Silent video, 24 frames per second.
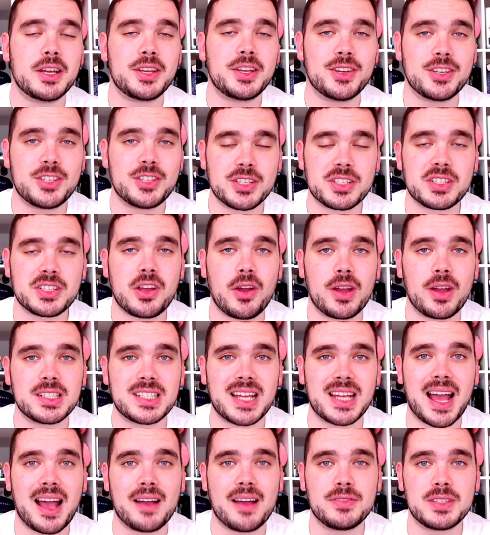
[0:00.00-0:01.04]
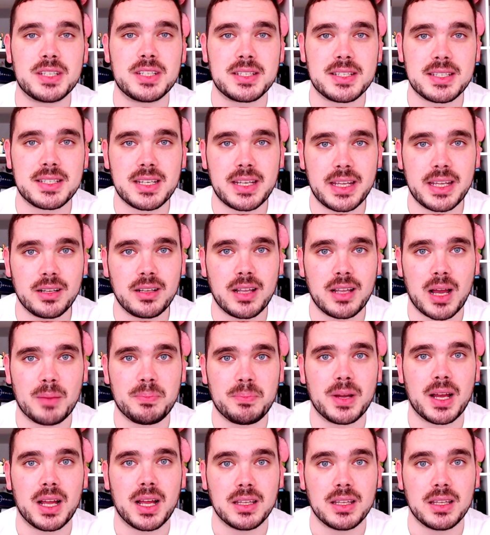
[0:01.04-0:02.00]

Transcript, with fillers: You're just going to have to skill up